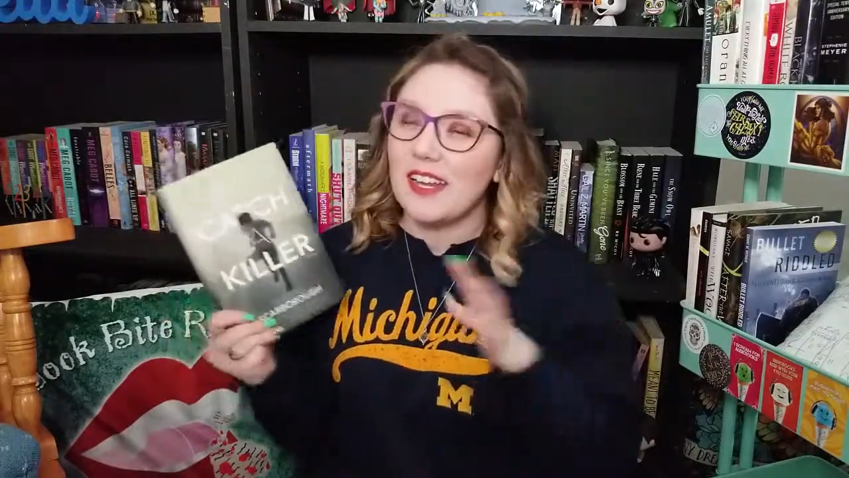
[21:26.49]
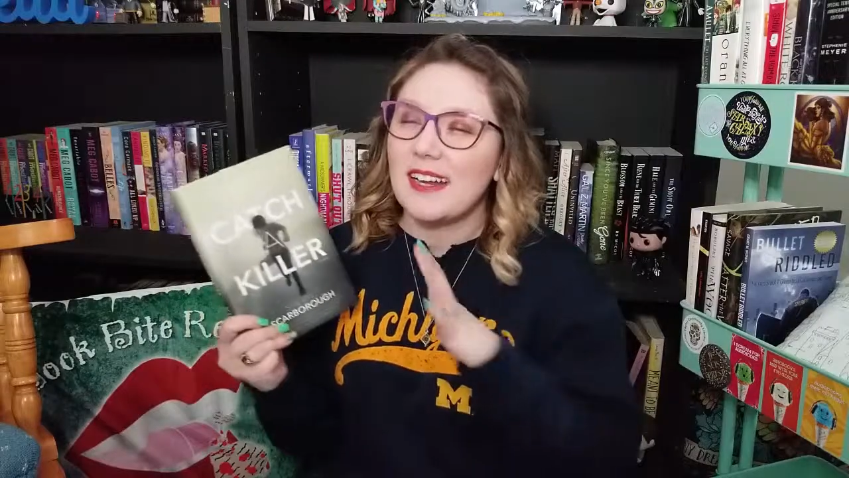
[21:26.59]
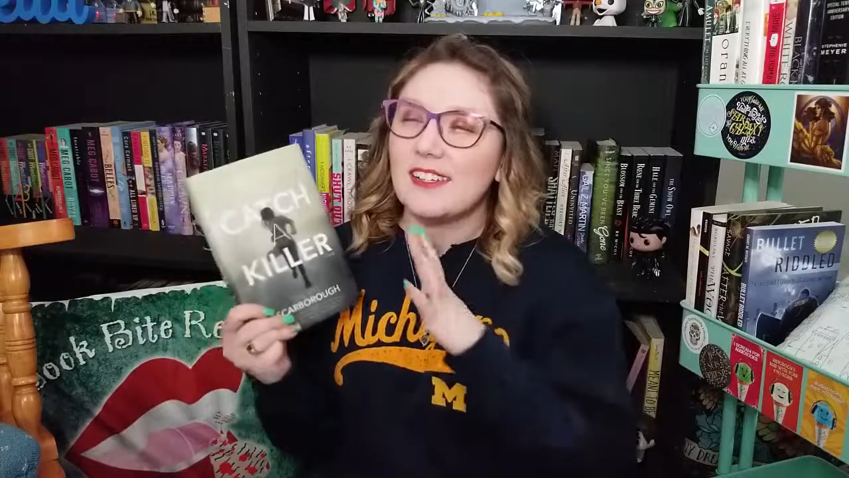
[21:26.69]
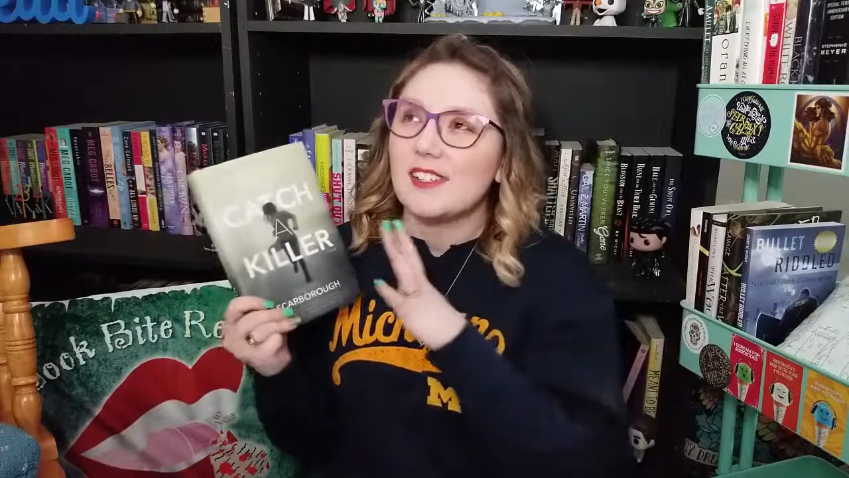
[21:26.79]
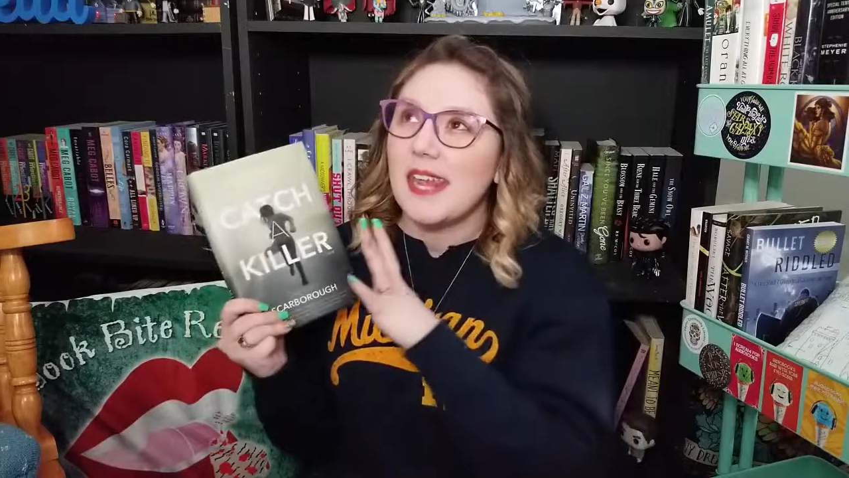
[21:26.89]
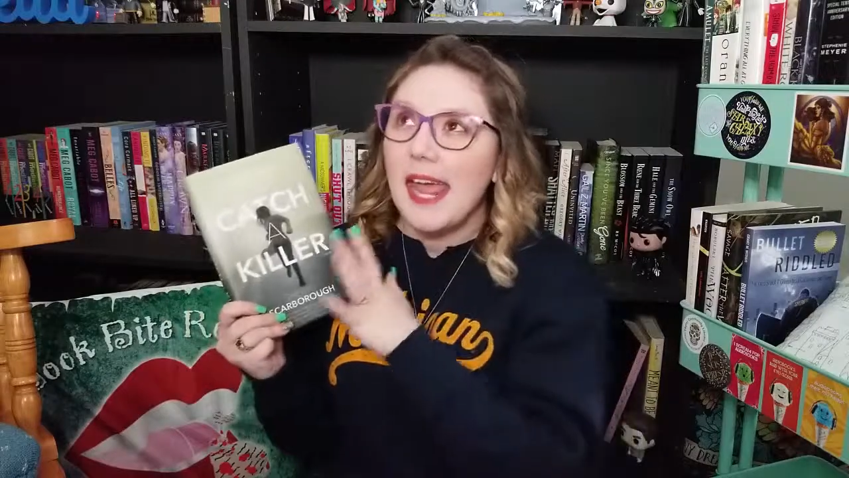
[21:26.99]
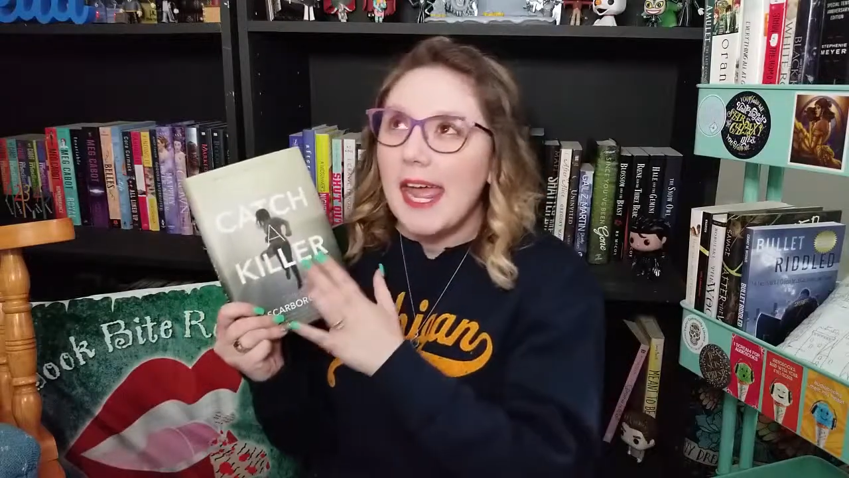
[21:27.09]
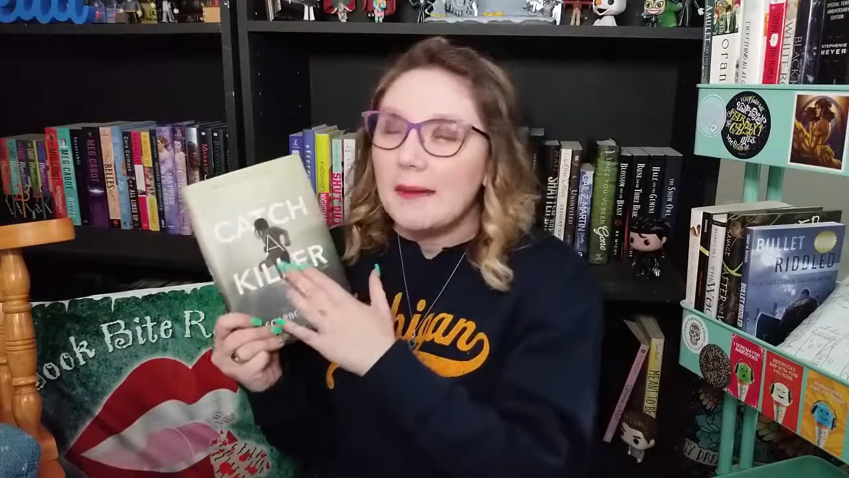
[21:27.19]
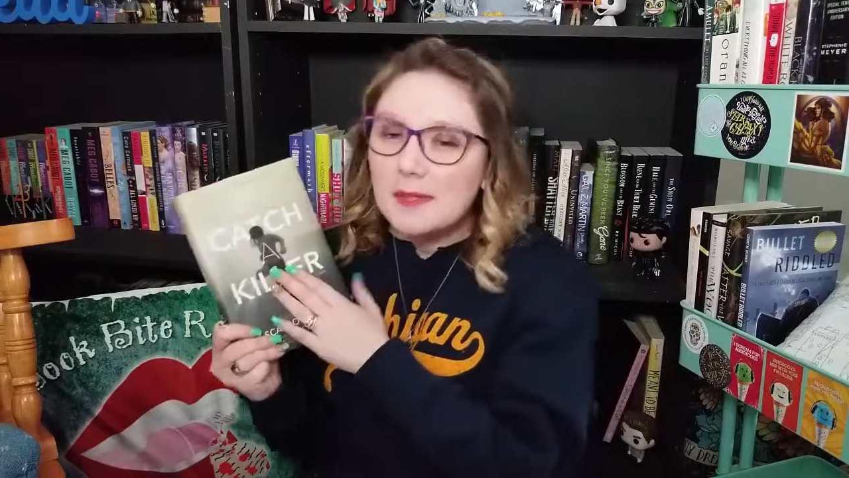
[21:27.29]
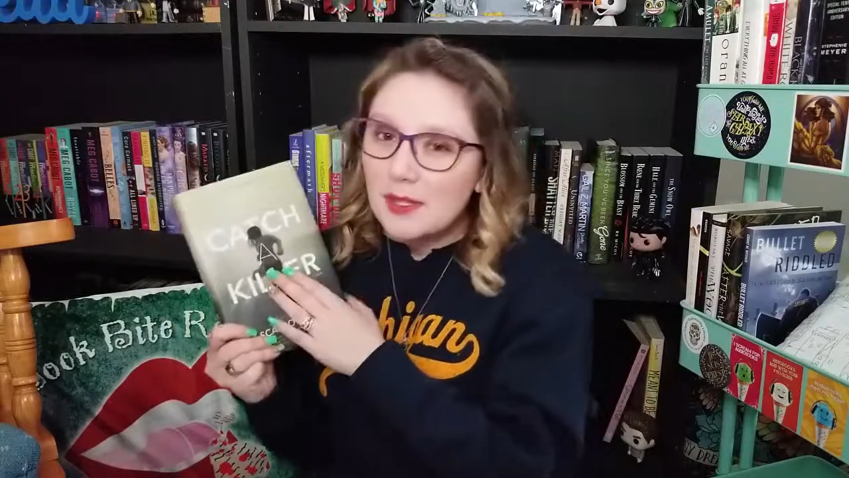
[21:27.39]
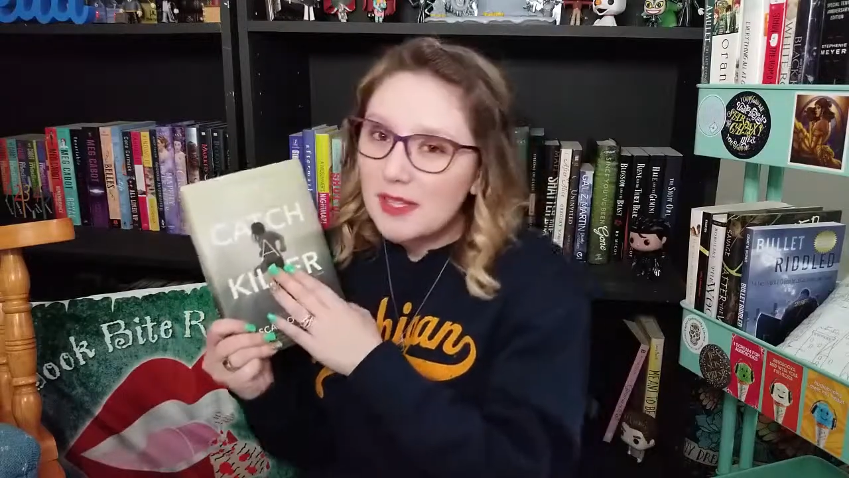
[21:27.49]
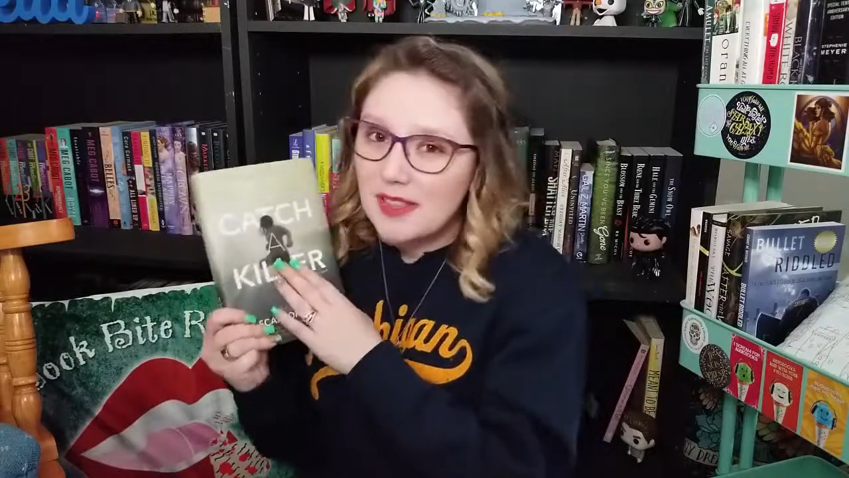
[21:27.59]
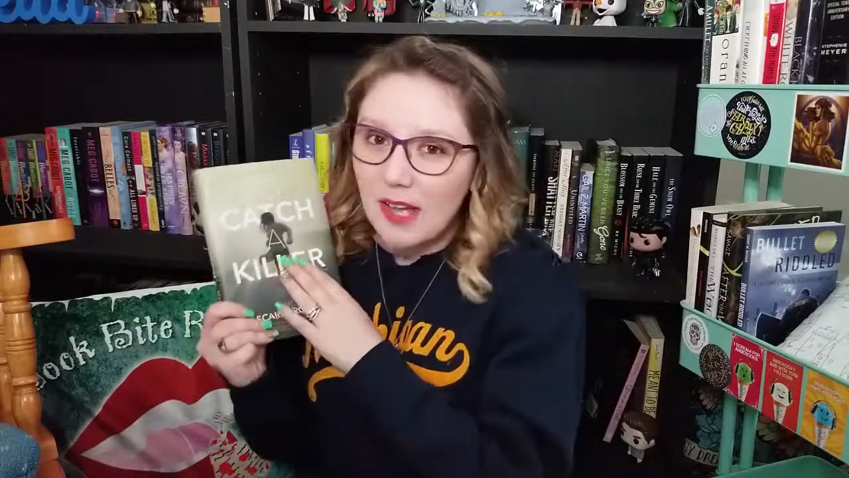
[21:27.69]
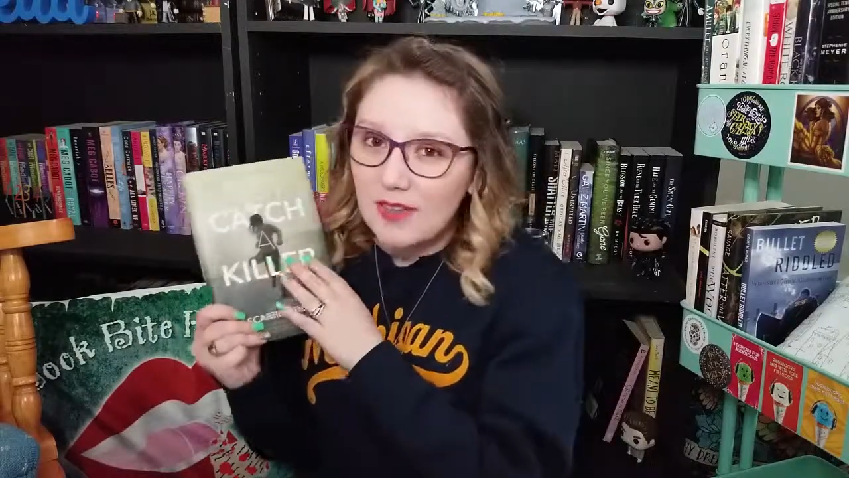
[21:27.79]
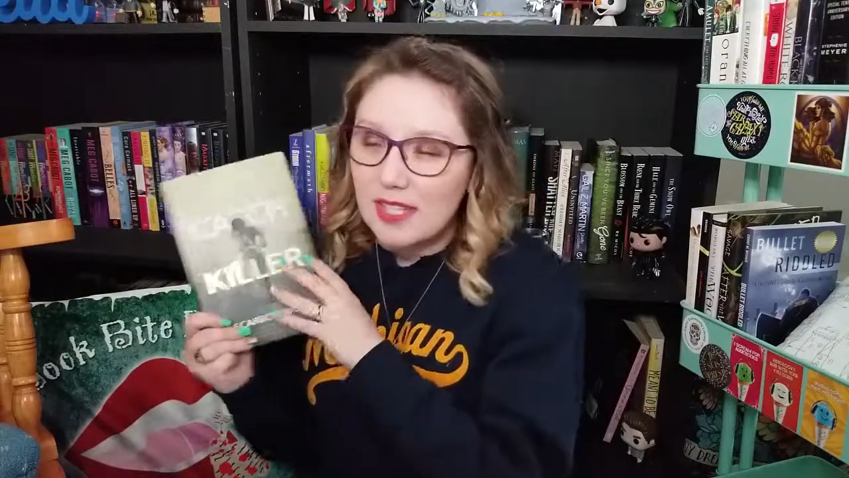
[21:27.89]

and I just absolutely loved it.